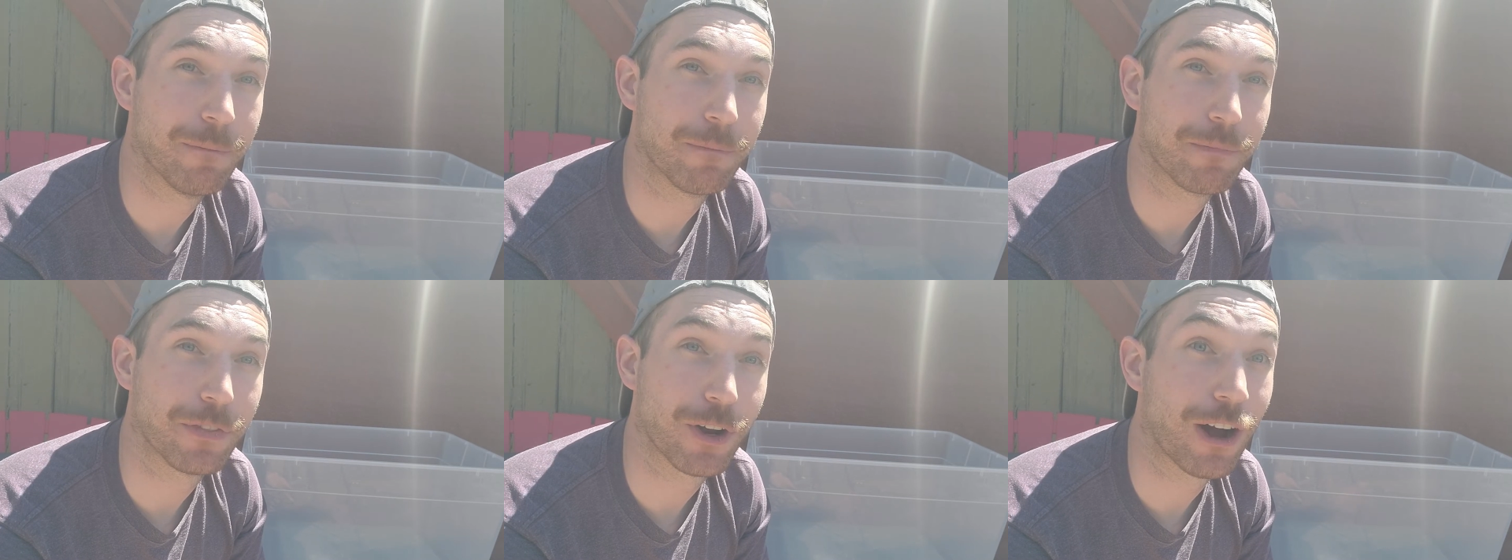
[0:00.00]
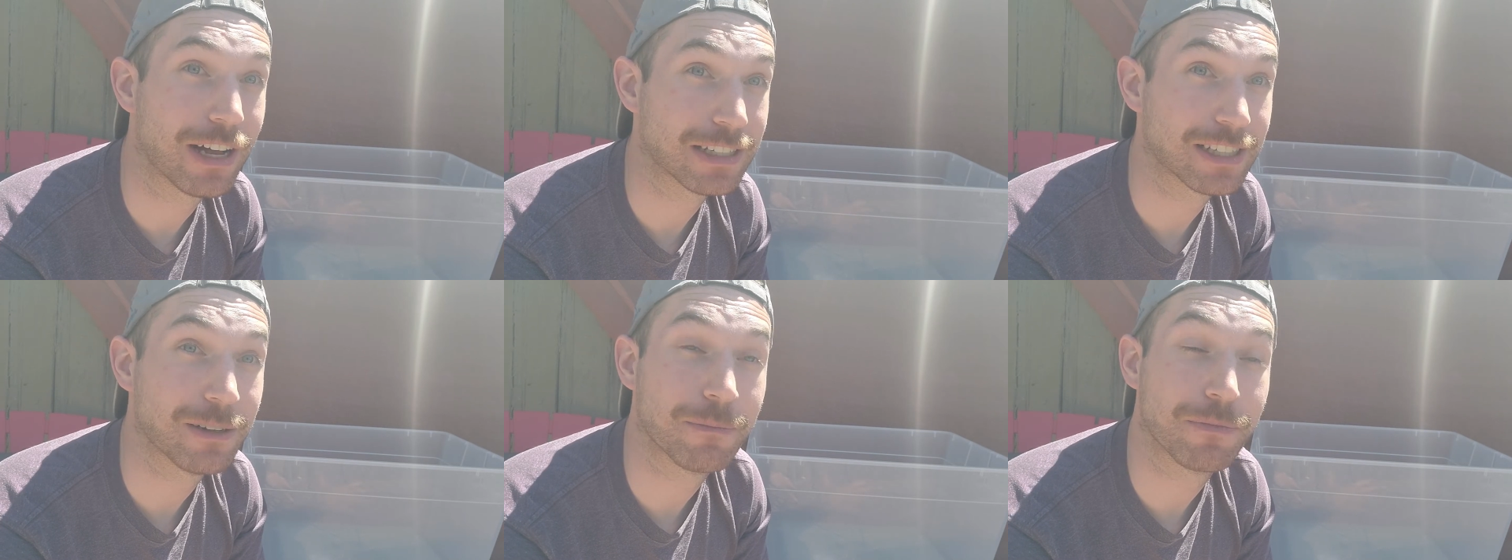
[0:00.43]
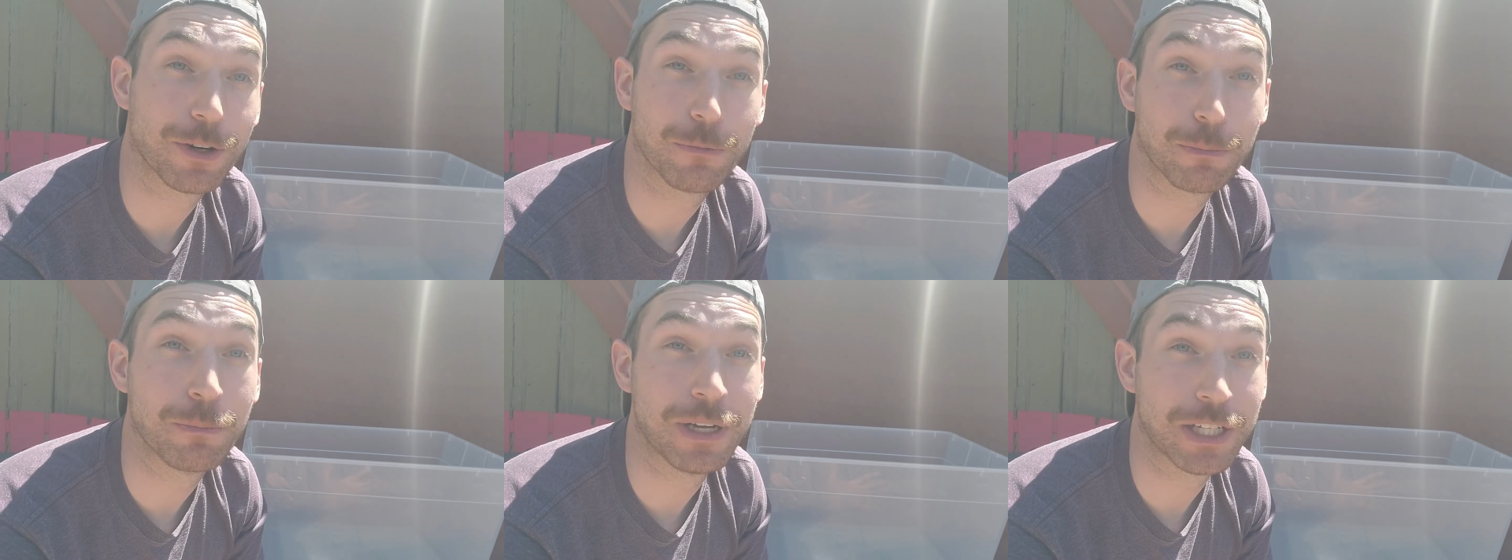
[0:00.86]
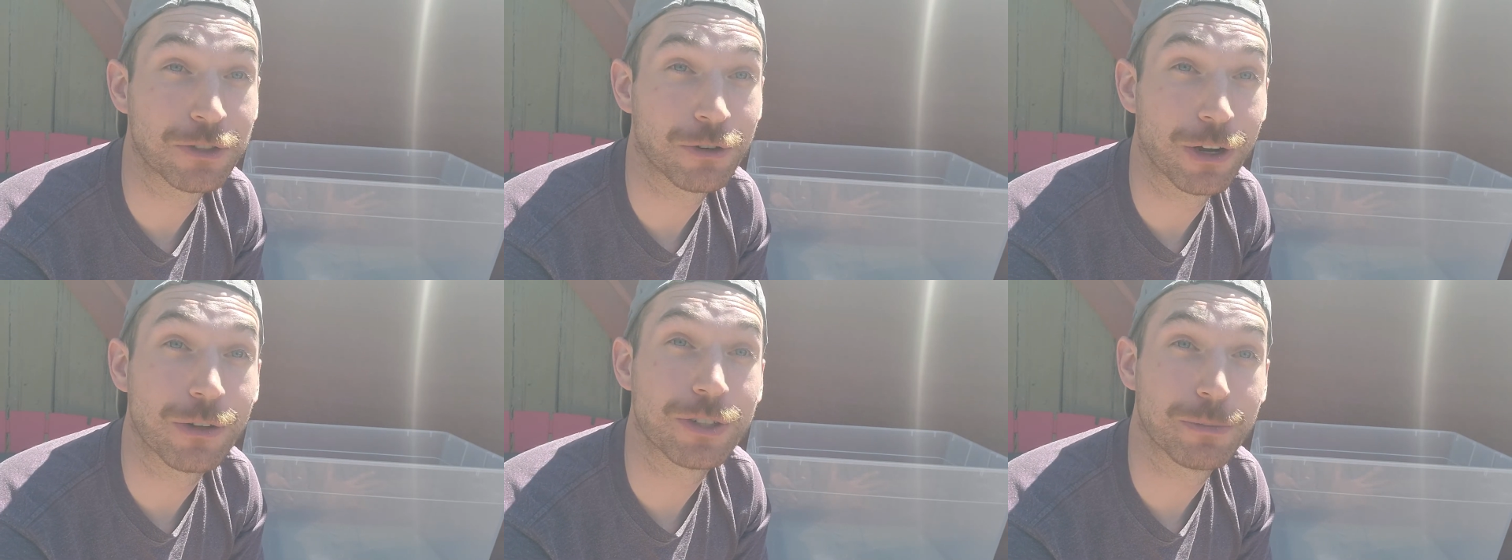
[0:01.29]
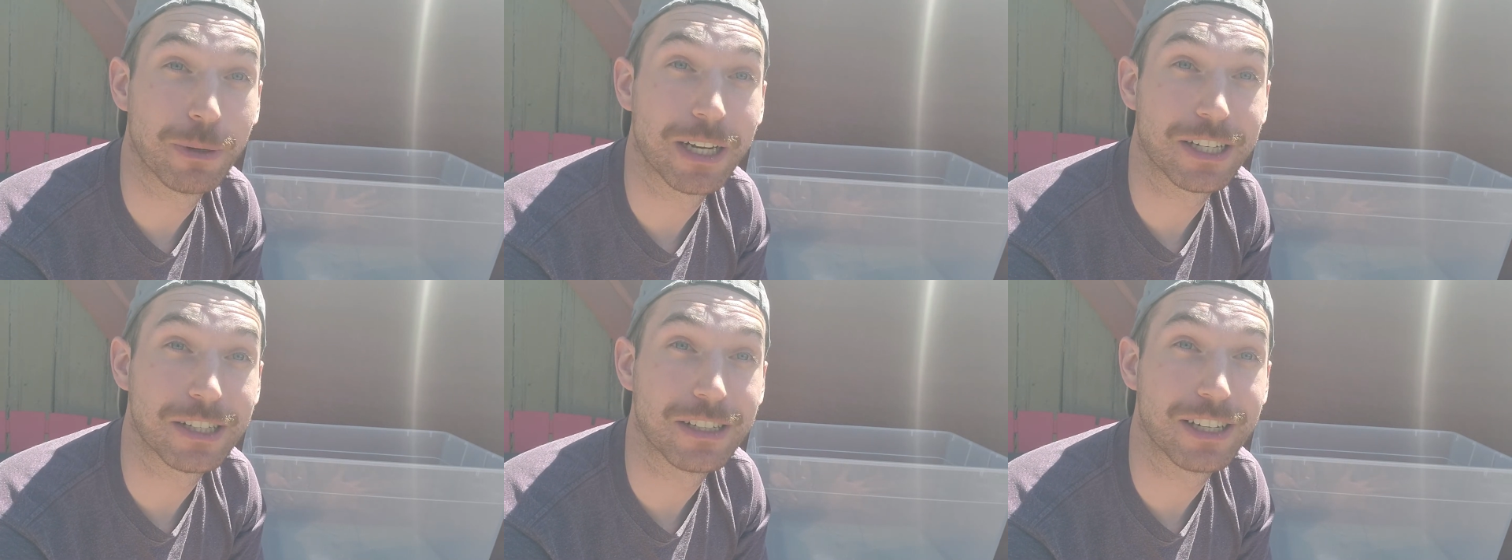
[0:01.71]
awesome. It's gross, but
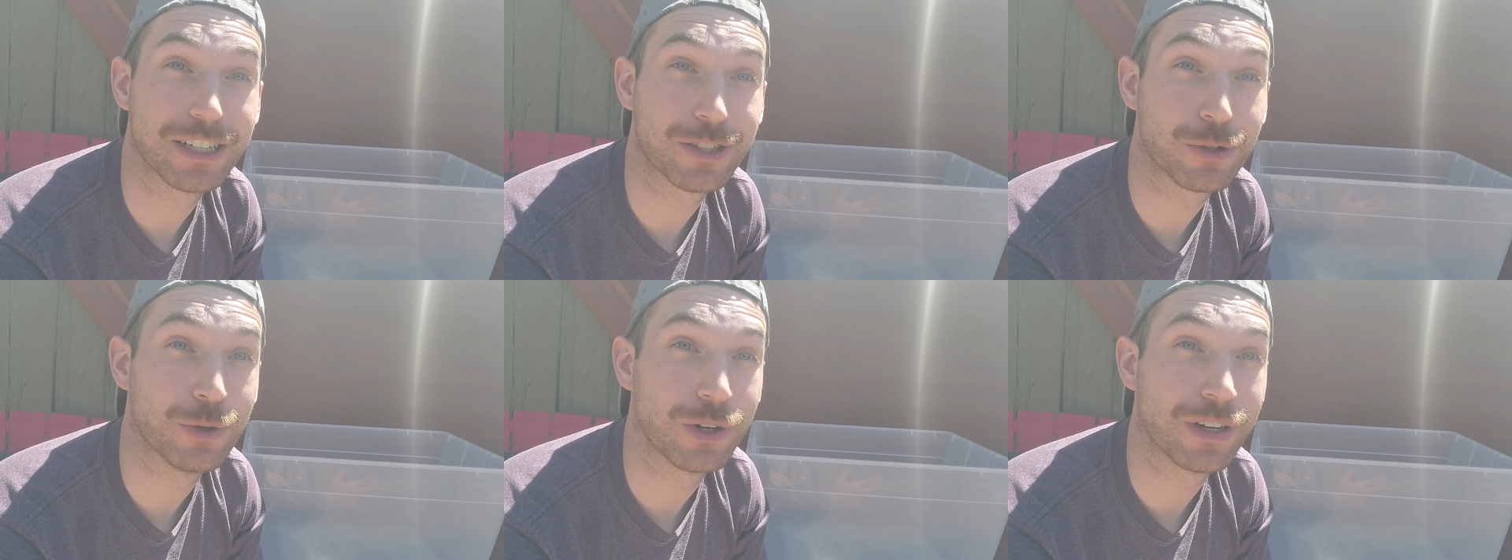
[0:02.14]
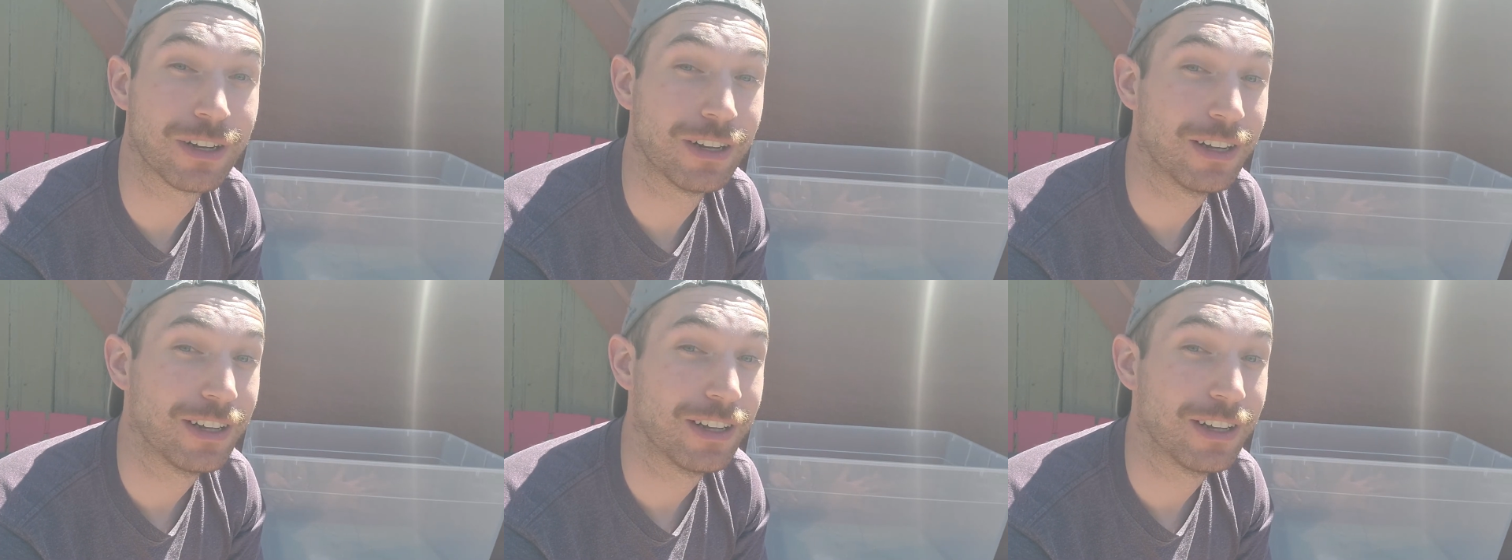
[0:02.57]
it's cool.